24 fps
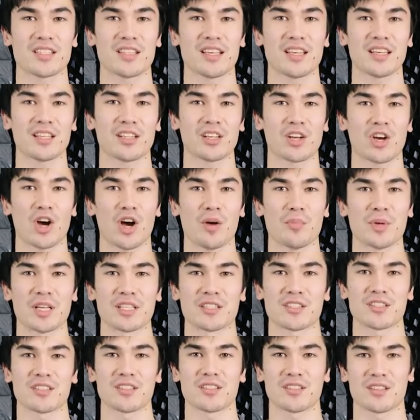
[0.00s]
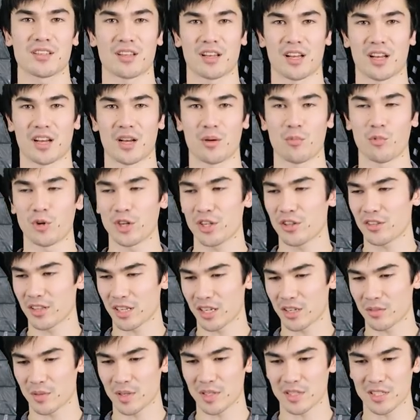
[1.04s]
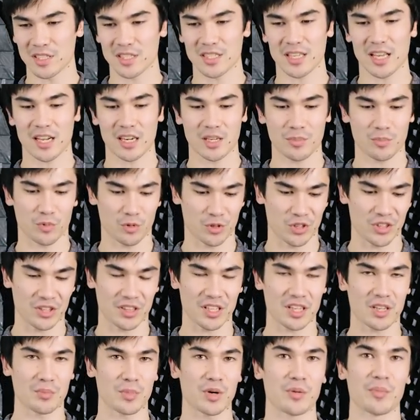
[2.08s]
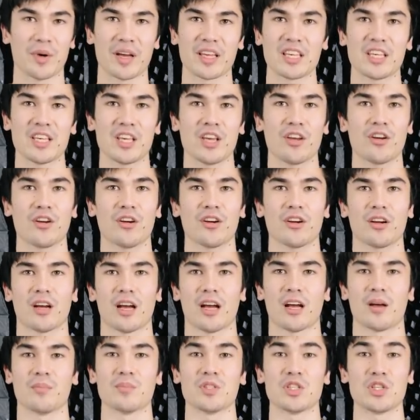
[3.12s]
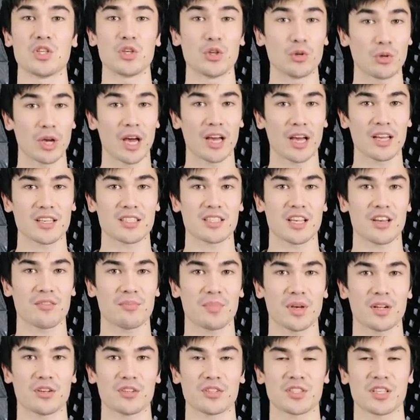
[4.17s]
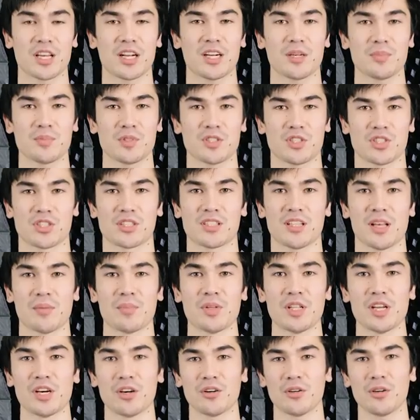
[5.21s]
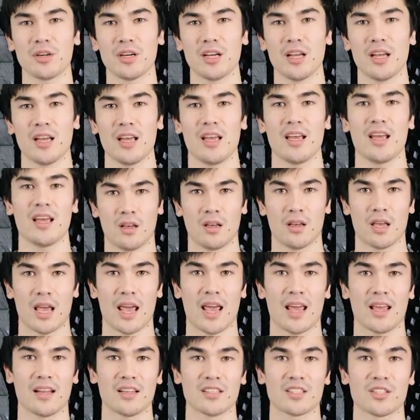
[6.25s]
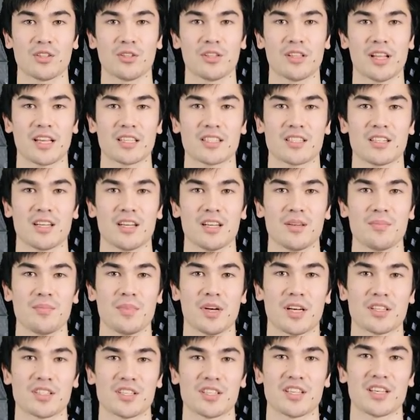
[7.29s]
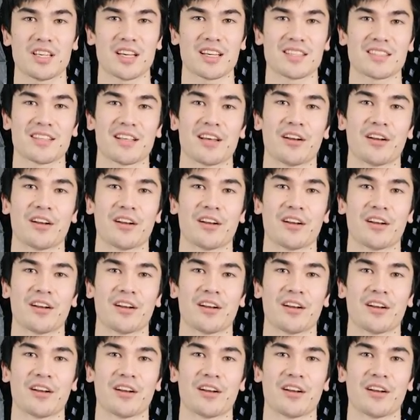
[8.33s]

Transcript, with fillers: think in the comments. What do you think about the setup? What do you think about my gear? Do you guys have better setups? Just let me know. And until the next time, I'll see you guys